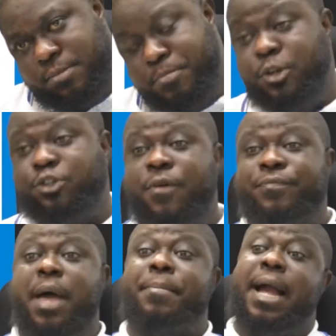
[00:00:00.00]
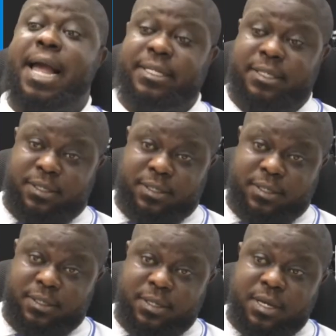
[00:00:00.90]
Most of them are
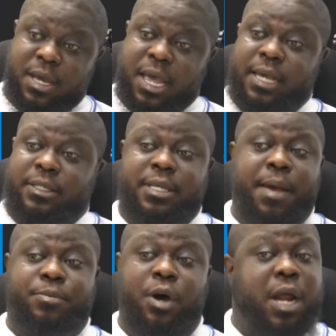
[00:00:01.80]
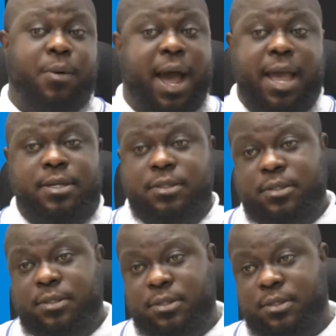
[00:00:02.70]
gases, except
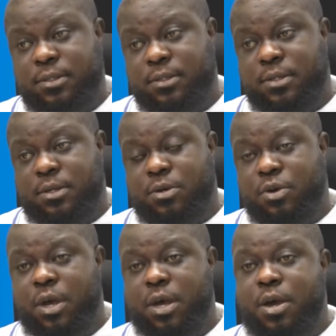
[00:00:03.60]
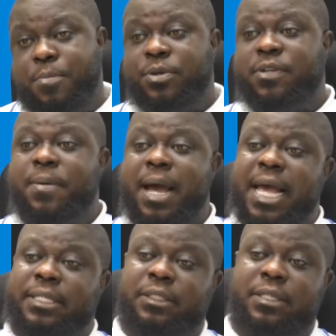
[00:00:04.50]
otherwise. Okay? Most of them are
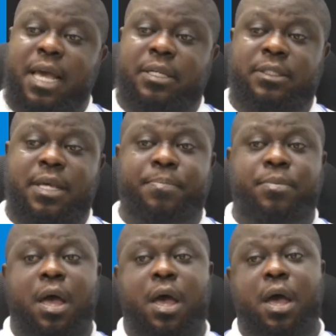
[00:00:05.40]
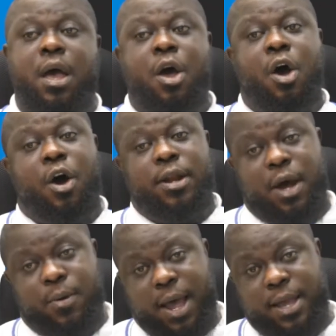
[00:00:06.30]
gases except uh,
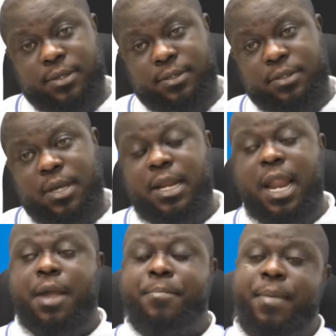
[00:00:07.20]
otherwise. Like